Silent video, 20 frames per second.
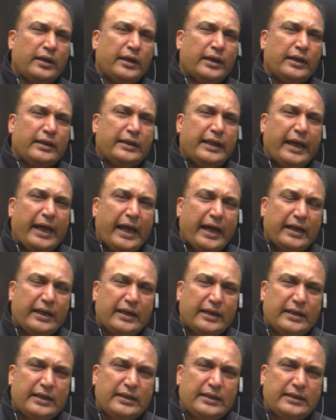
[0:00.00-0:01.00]
The
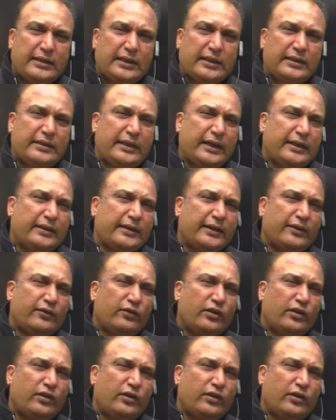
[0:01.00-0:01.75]
agricultural sector was